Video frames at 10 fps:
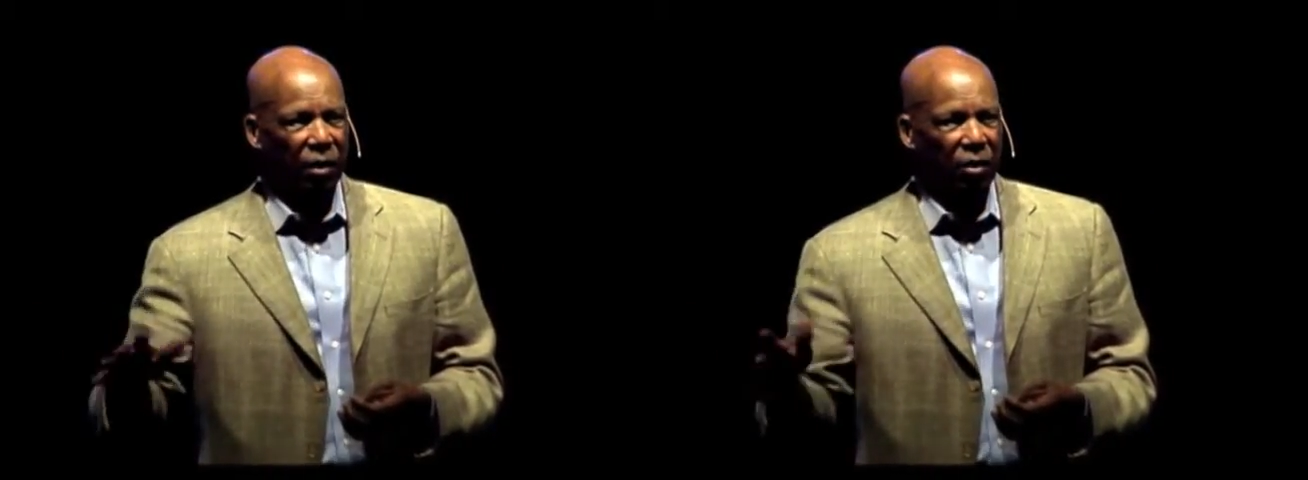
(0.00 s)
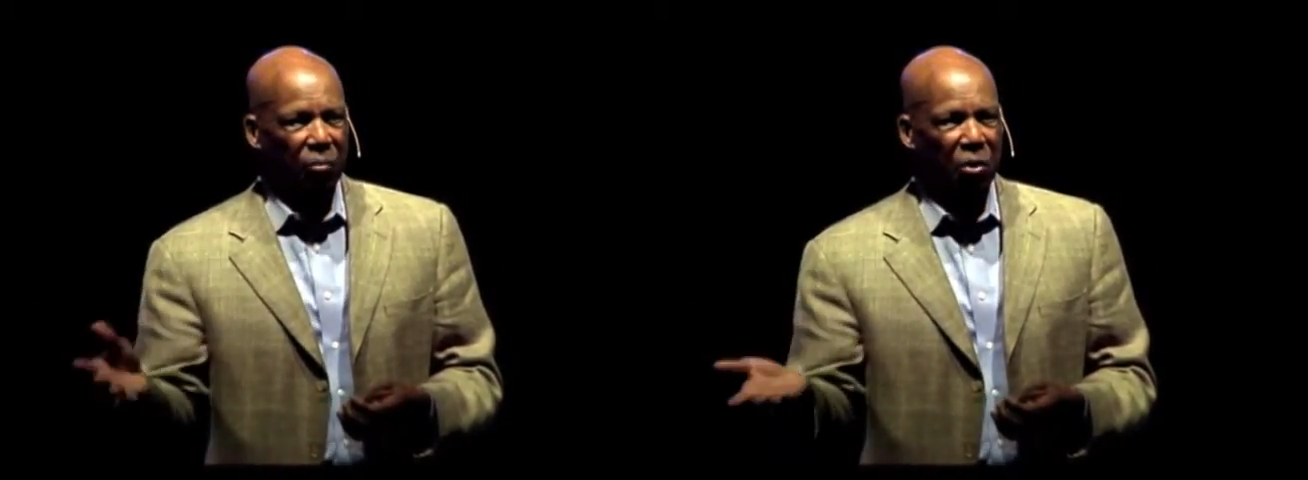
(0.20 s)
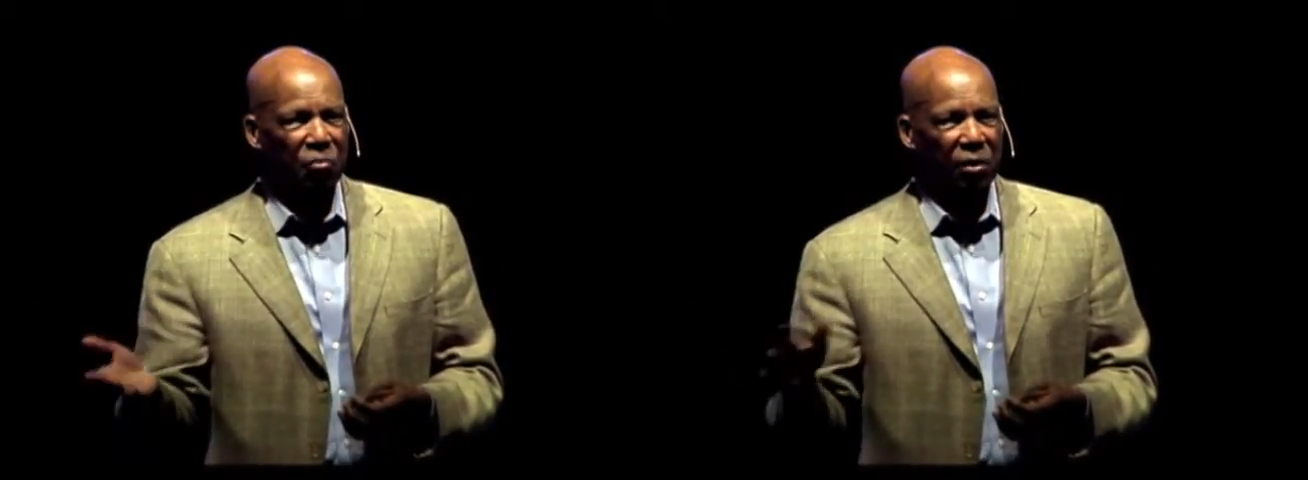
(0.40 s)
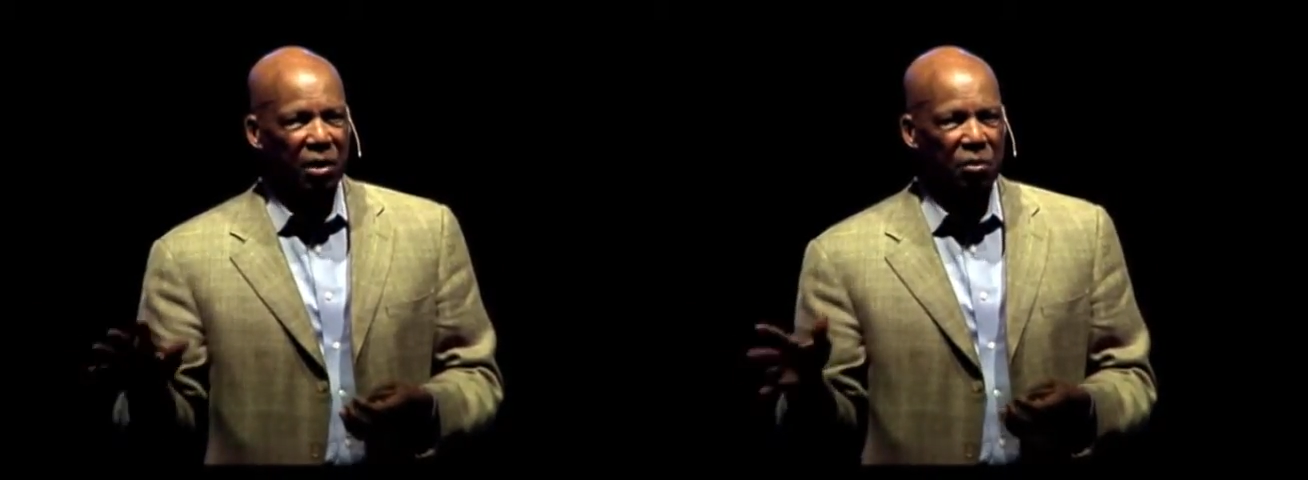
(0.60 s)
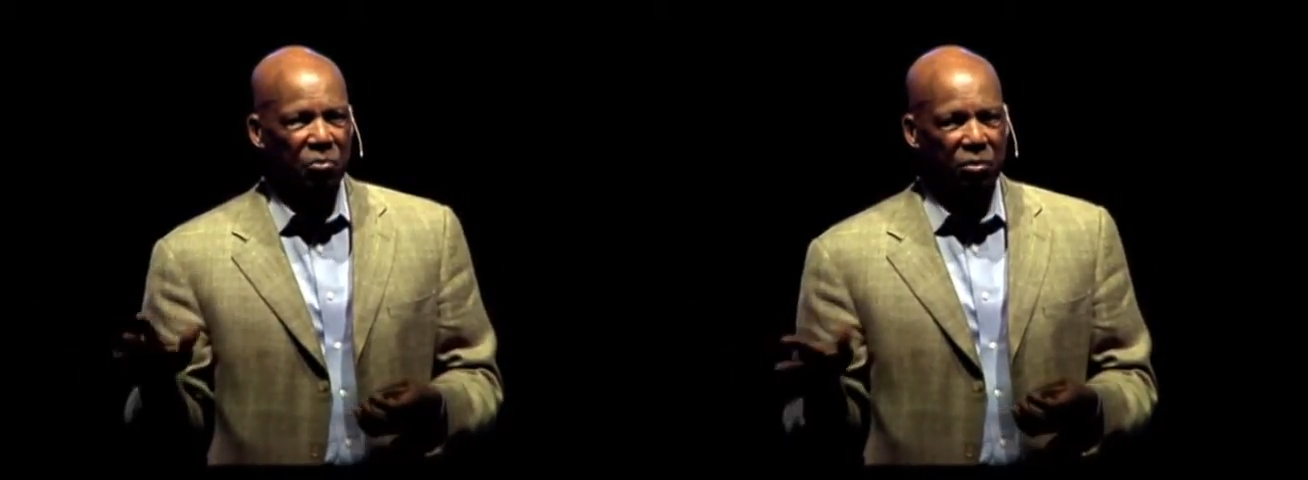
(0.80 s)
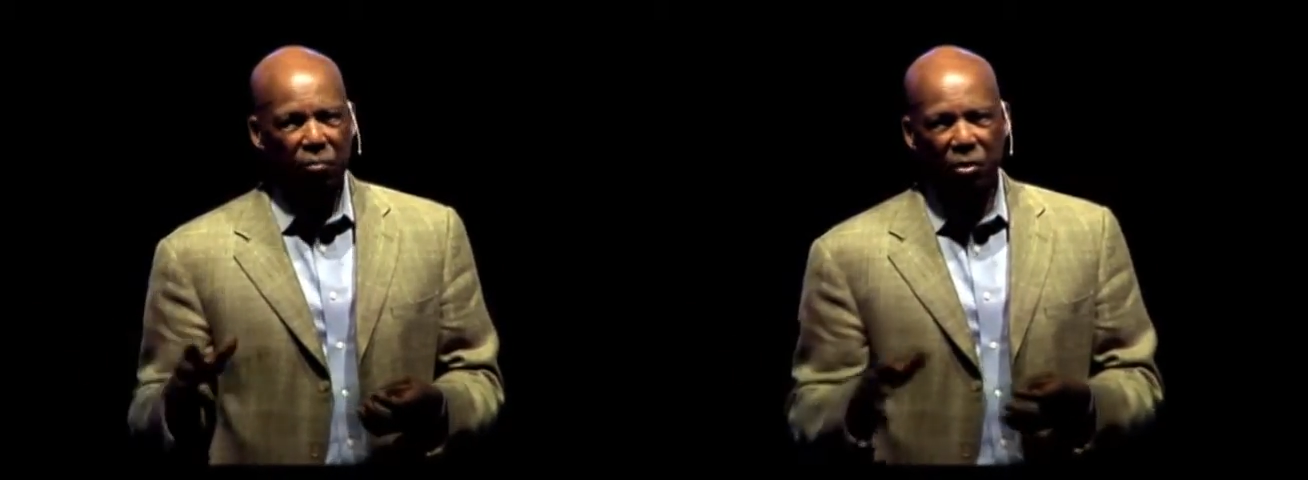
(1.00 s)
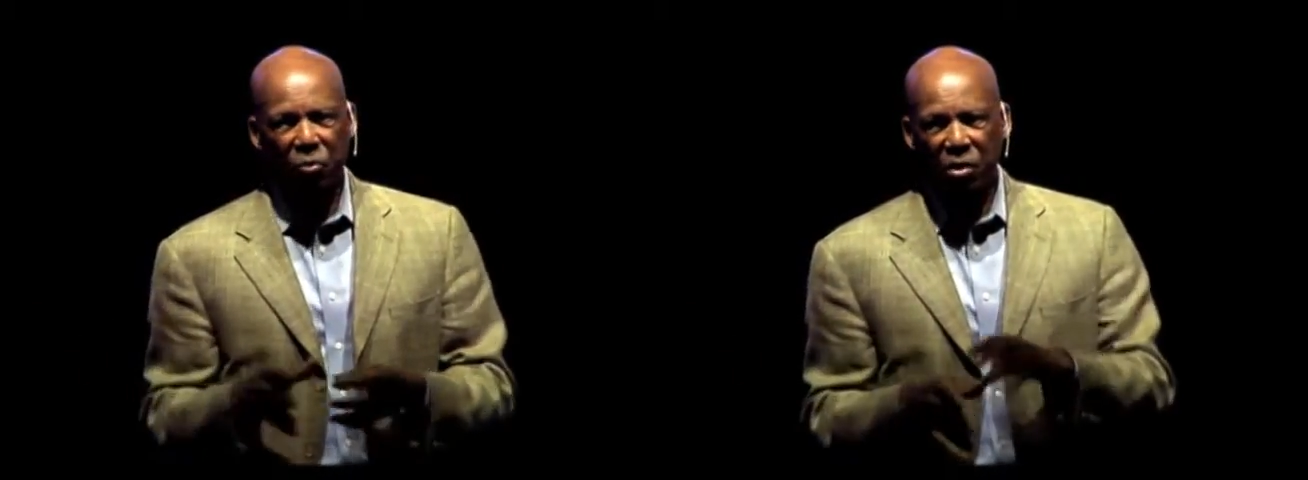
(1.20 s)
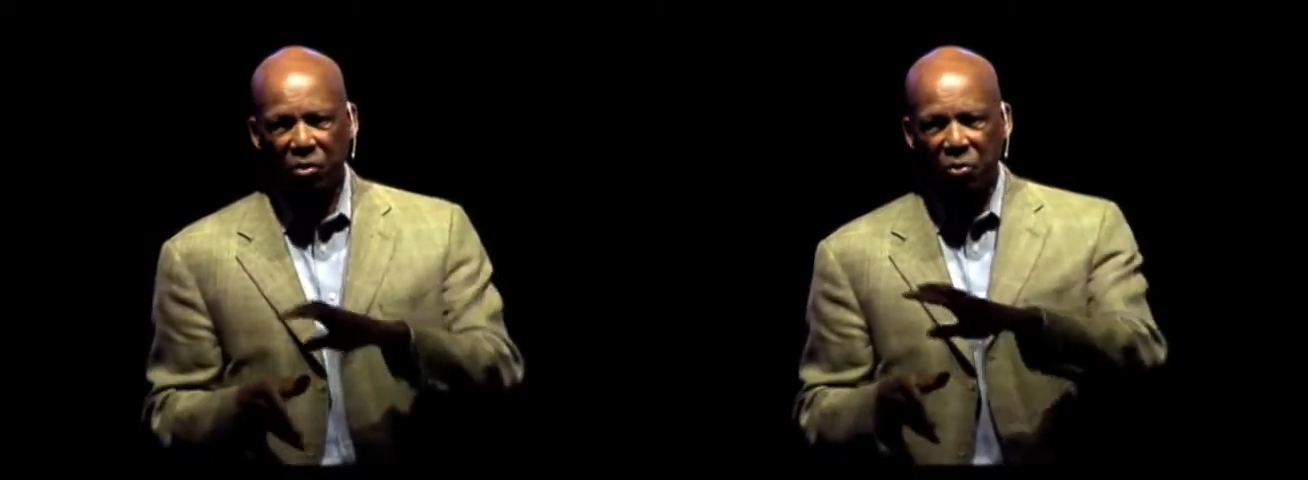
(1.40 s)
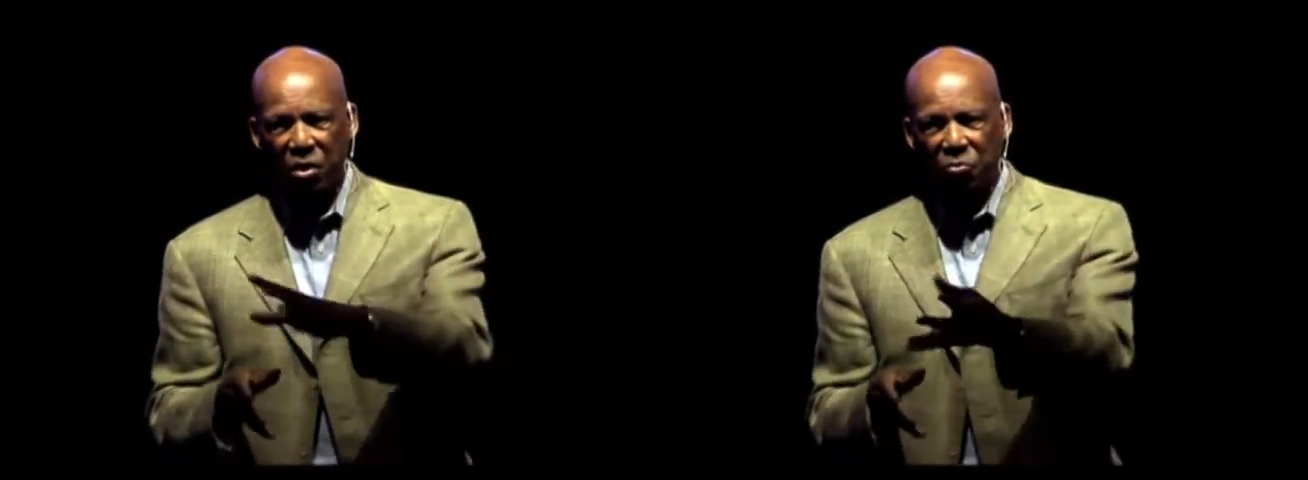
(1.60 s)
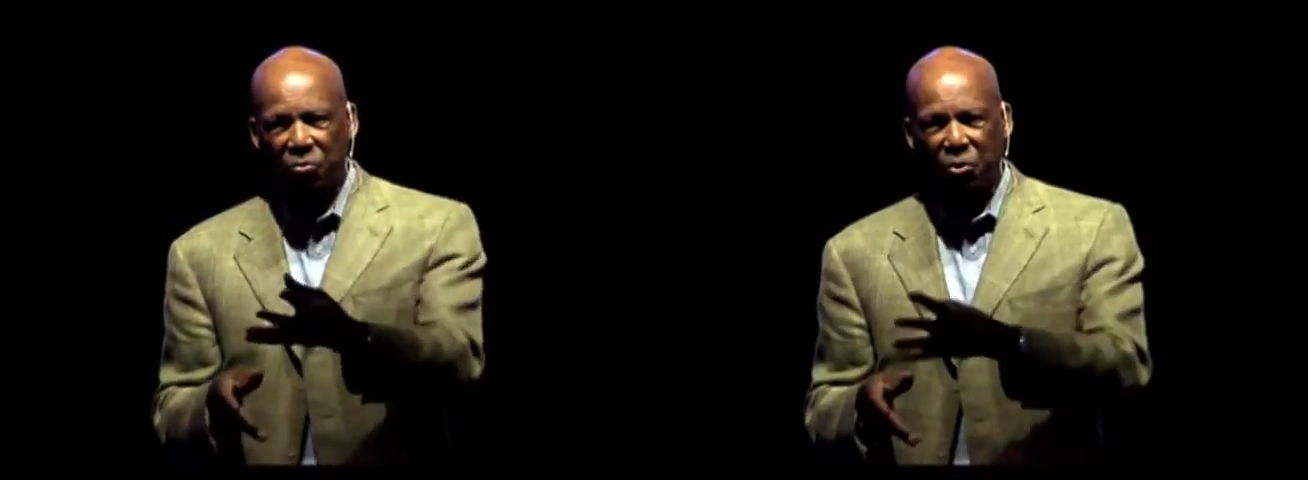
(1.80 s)
Murphy lives between 3
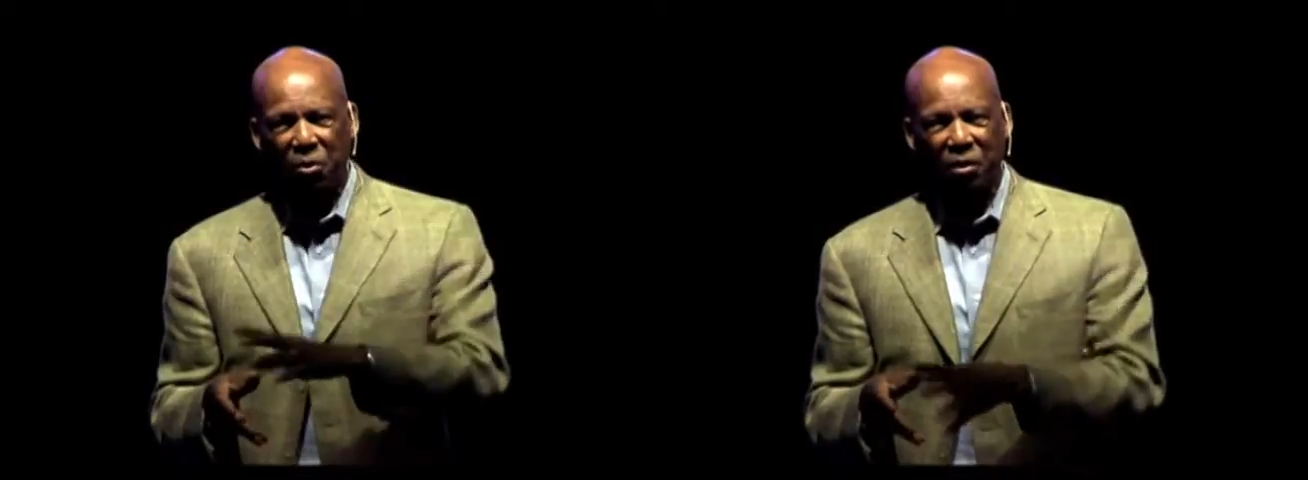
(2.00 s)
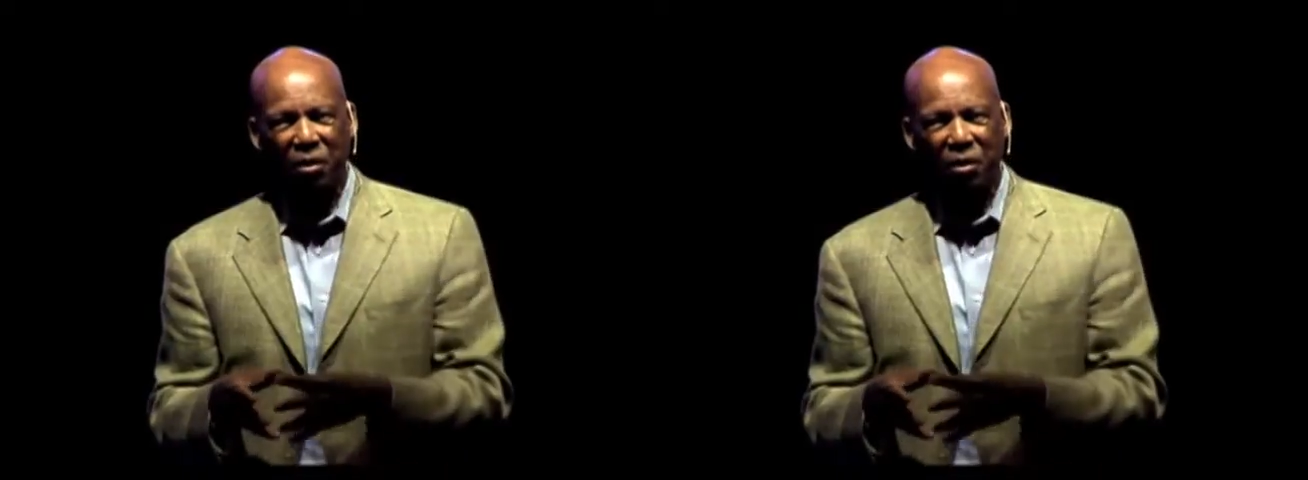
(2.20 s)
and 4.